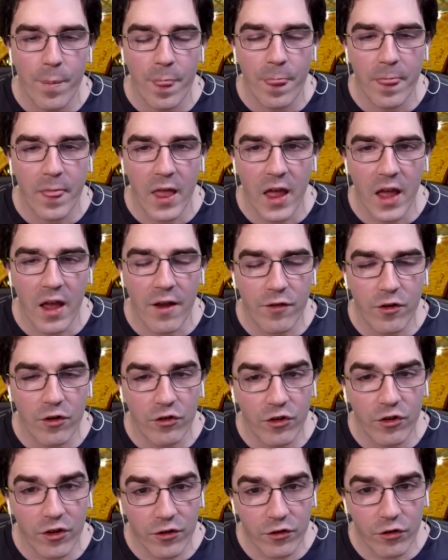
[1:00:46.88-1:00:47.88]
if you're
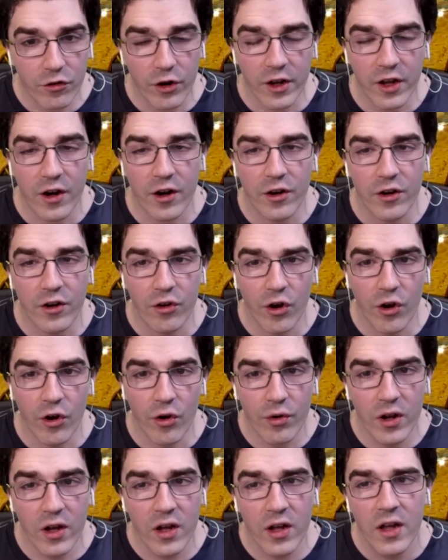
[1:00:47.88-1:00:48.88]
just starting out on your own,
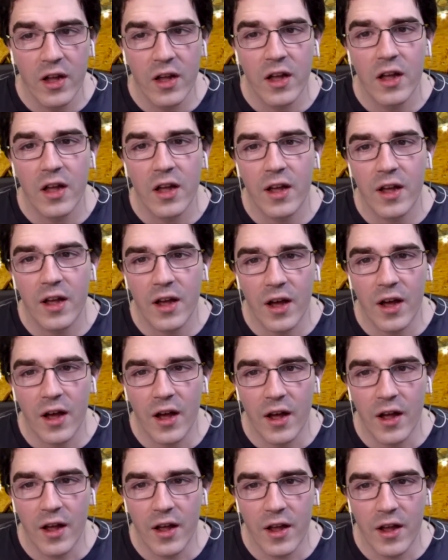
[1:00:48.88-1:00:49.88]
uh,
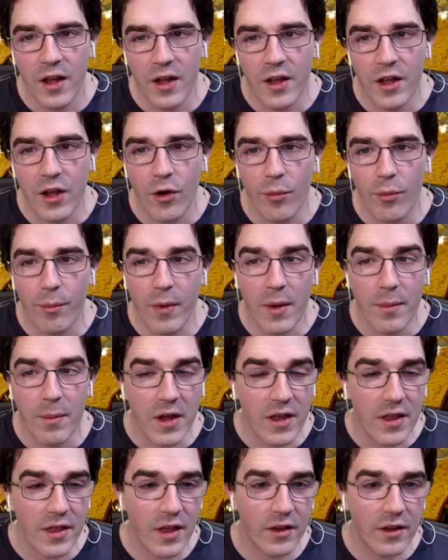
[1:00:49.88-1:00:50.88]
you know, maybe
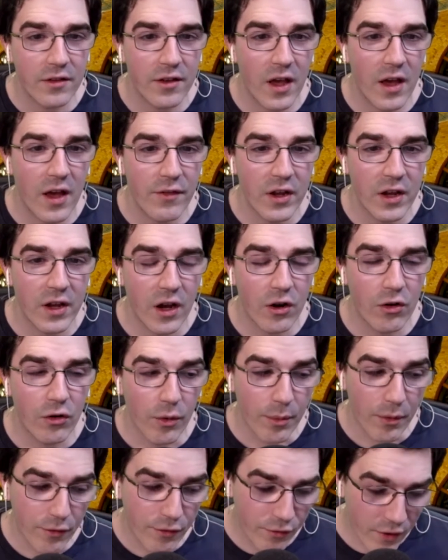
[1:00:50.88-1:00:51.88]
that's having a group of
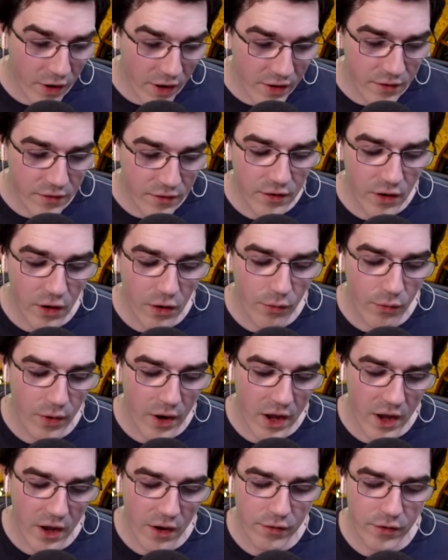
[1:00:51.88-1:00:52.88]
friends
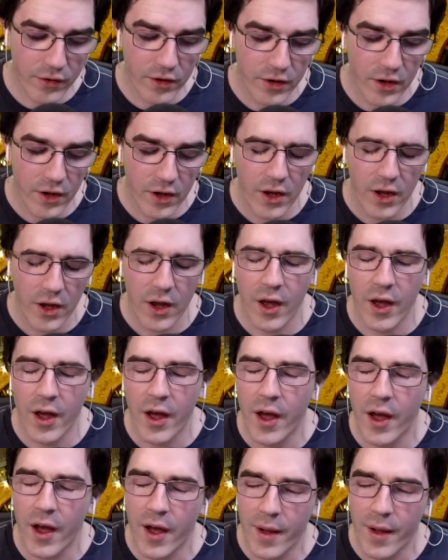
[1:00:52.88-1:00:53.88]
around
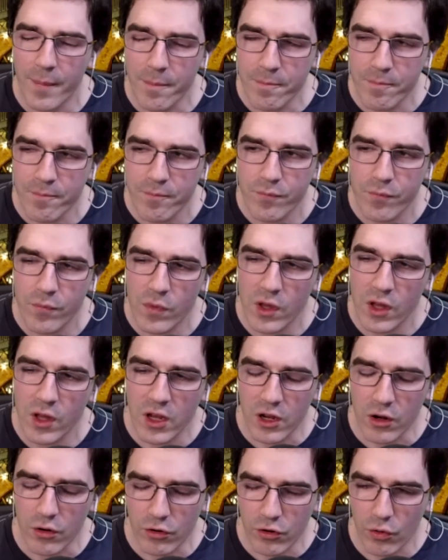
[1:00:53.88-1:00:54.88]
um, you know
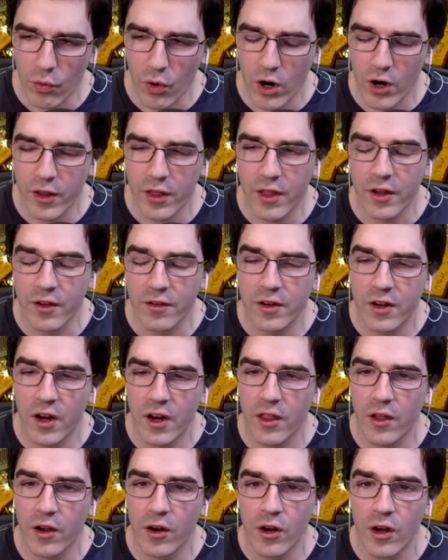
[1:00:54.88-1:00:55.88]
to work on things
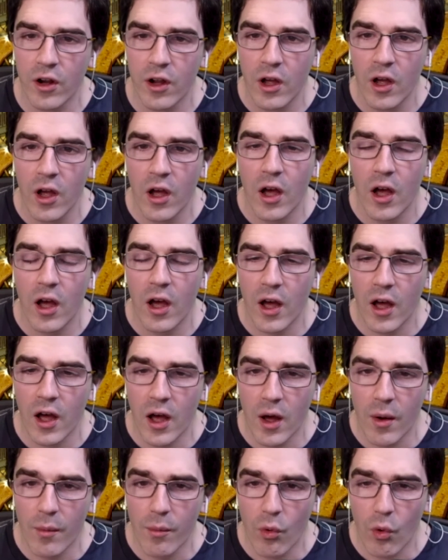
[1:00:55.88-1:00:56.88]
together
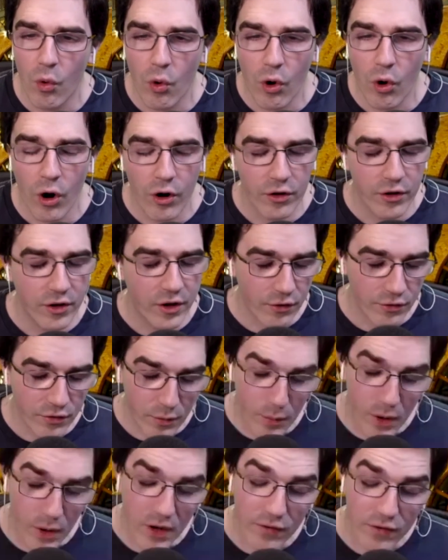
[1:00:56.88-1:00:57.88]
um, or you know some kind
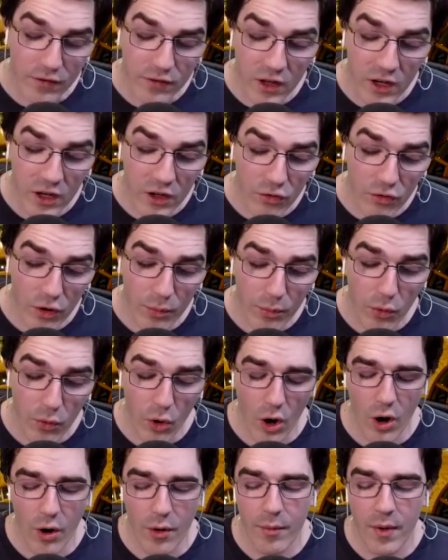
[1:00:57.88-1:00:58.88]
of a study group or
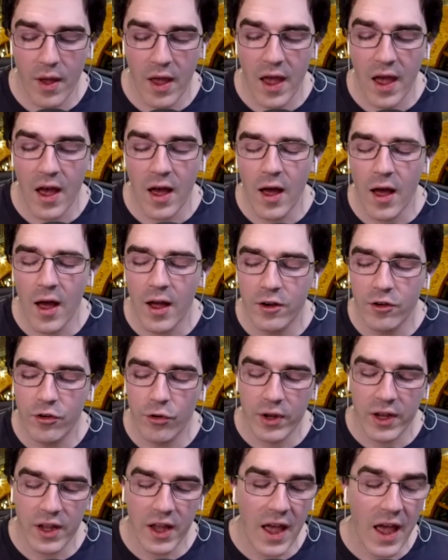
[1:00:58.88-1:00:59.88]
uh, doing
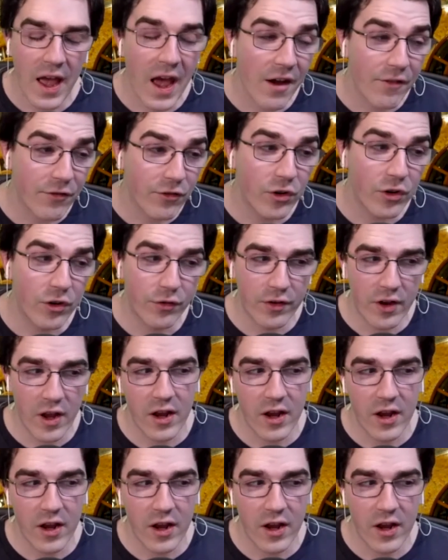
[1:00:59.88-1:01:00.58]
it after you've taken